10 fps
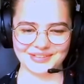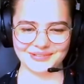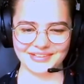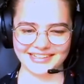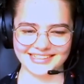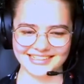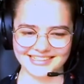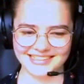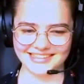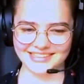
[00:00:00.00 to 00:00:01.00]
a
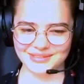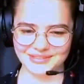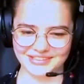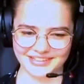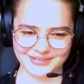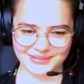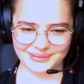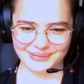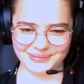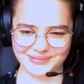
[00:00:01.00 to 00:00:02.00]
coinkydink? Oh. That you're here
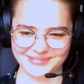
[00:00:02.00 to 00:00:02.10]
too.